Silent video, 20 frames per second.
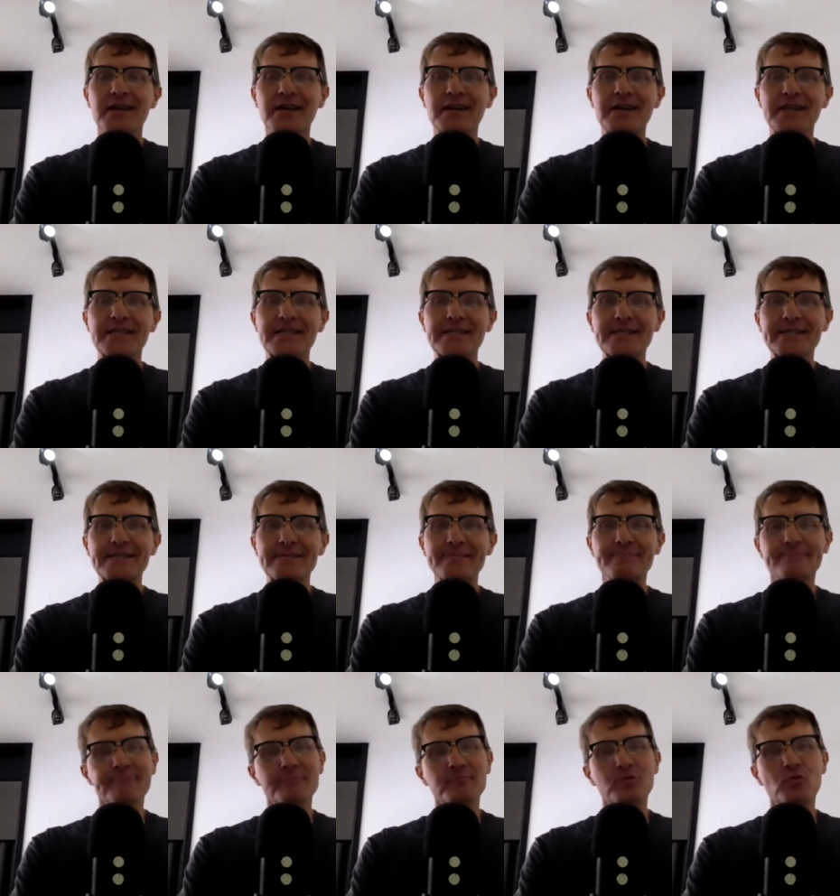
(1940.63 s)

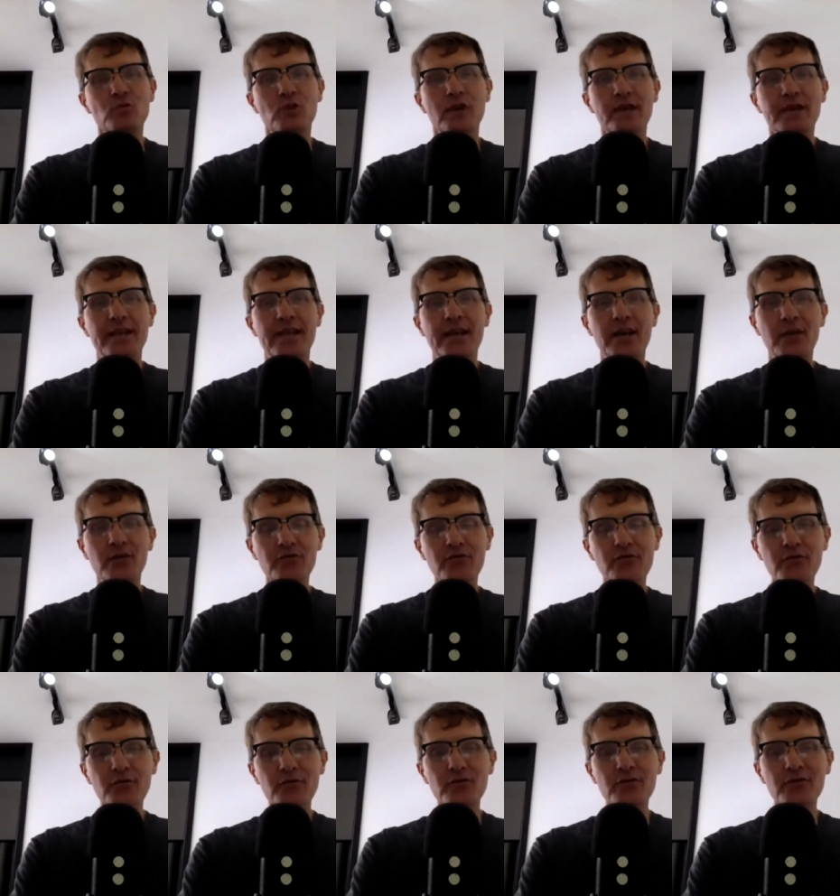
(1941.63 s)
um, what
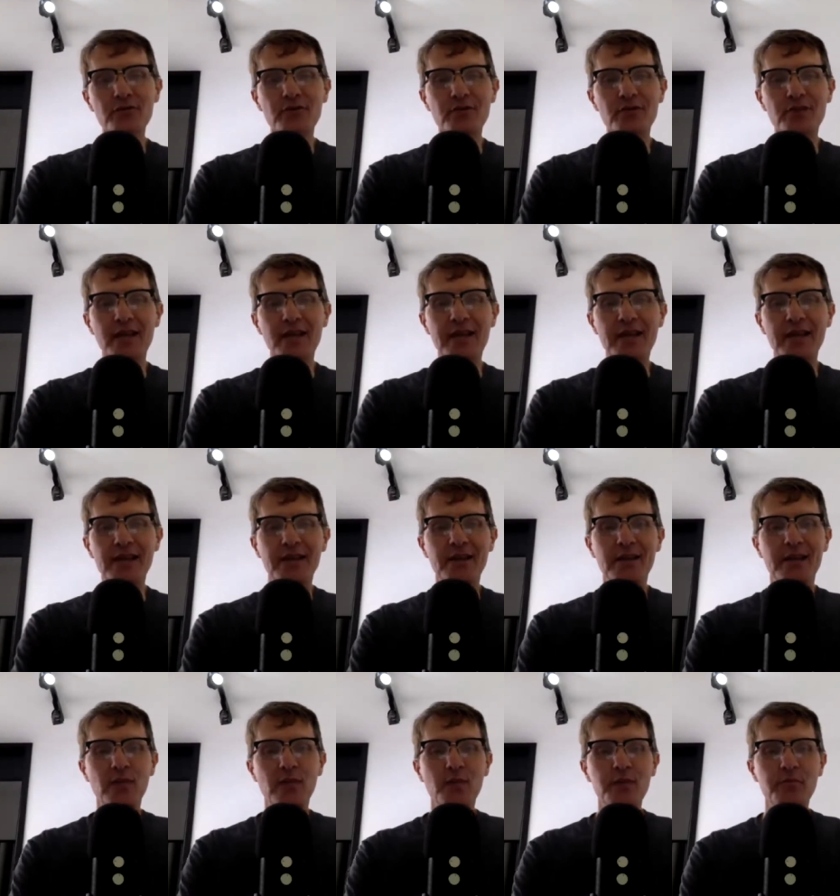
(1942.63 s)
helpful,
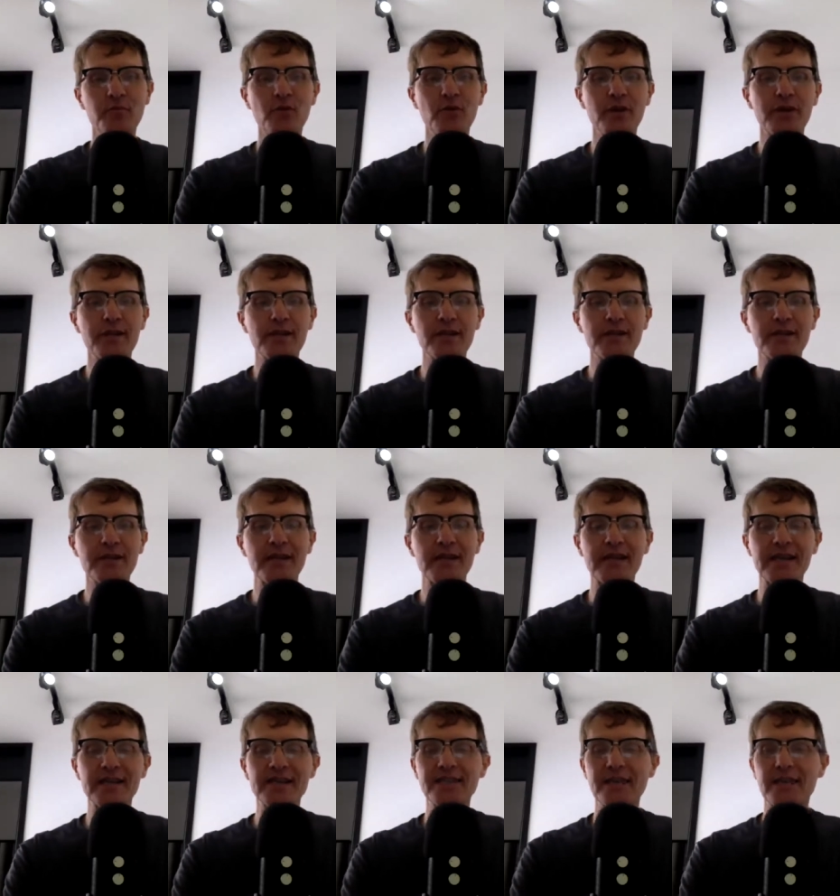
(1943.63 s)
and at what point
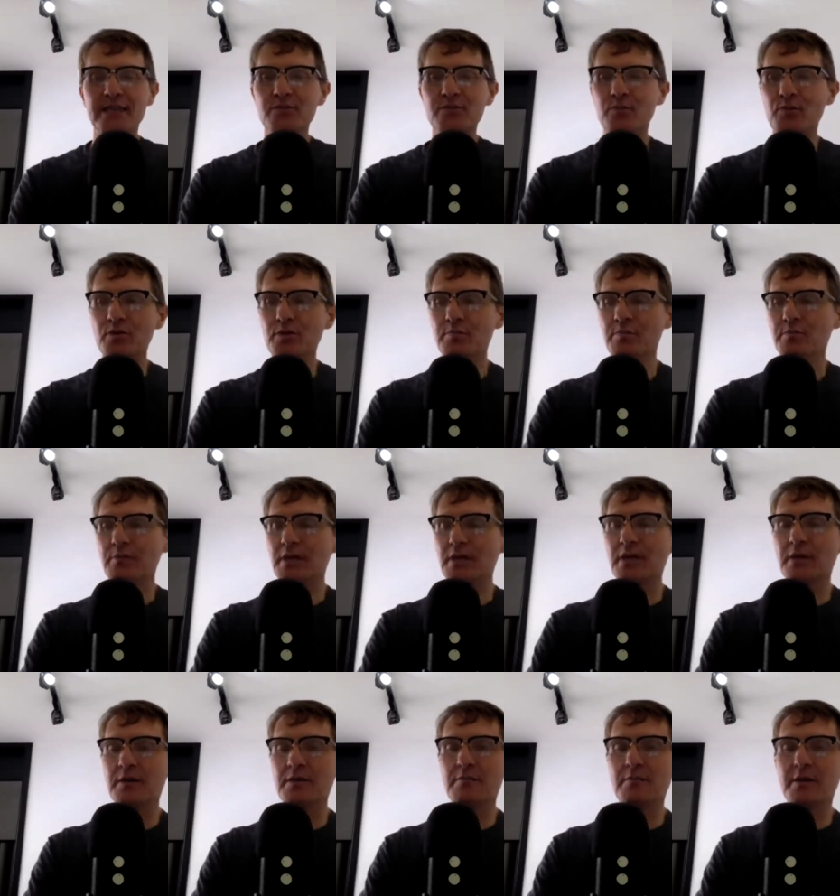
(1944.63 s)
can a textbook
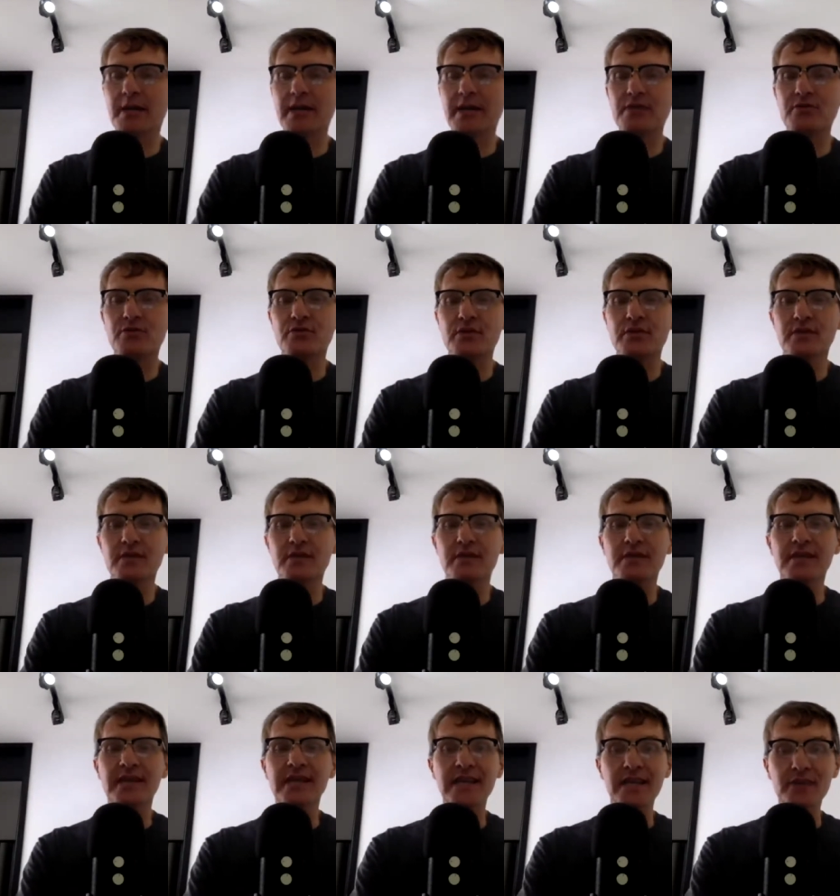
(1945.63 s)
become actually
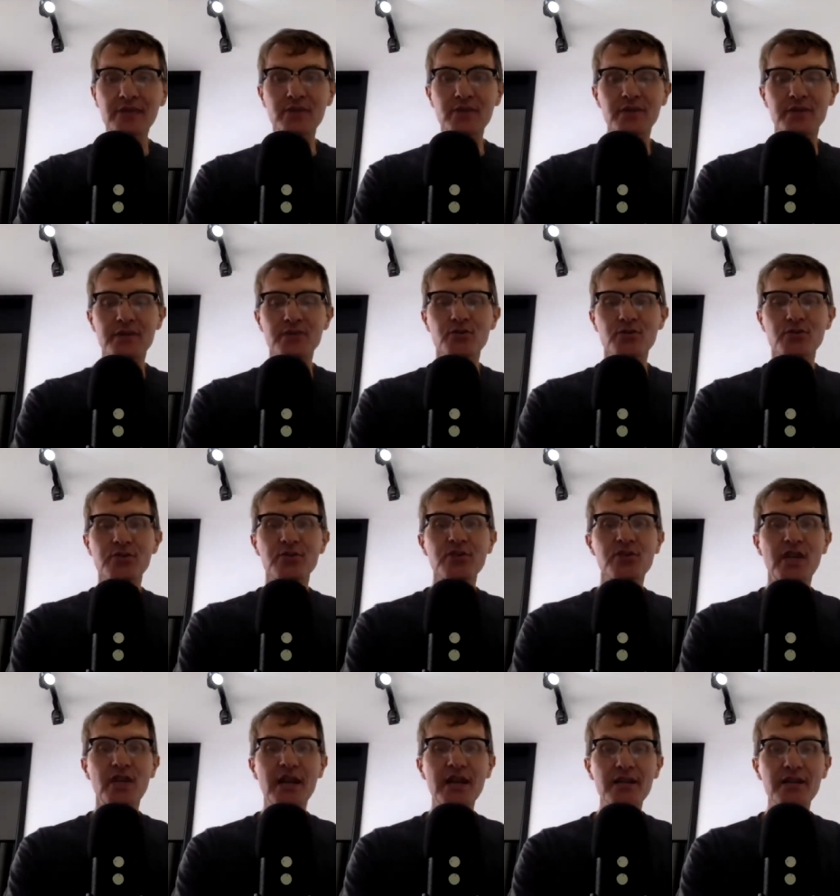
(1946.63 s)
a hindrance or a
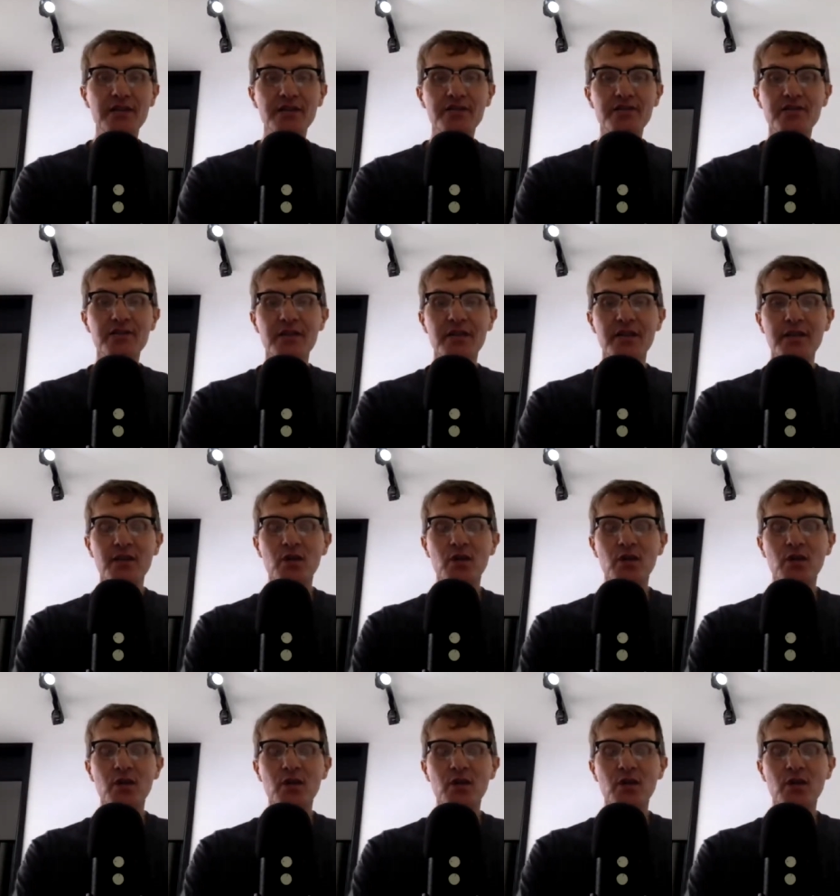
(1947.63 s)
challenge